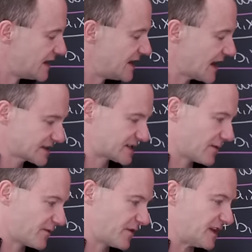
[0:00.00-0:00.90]
Next
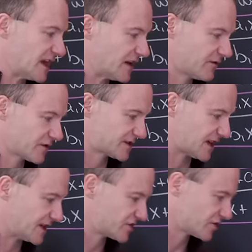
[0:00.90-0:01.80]
up, for the inverse
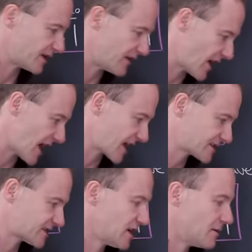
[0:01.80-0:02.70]
tangent, we have x